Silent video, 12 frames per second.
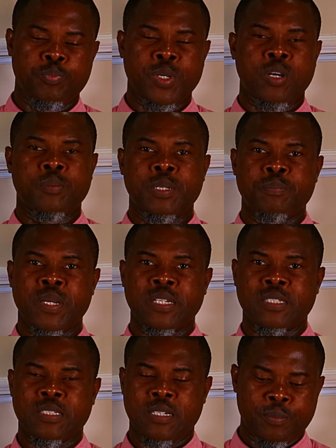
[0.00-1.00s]
pick up the
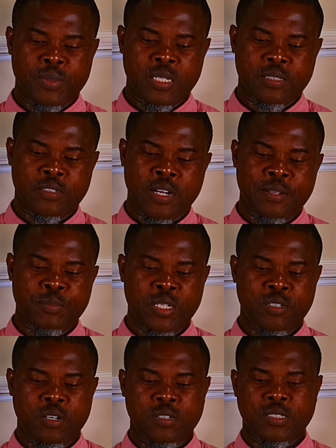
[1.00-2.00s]
pace from the
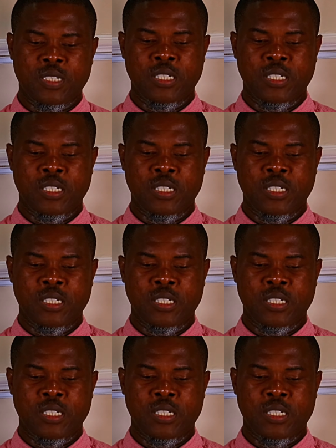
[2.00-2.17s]
treadmill runs.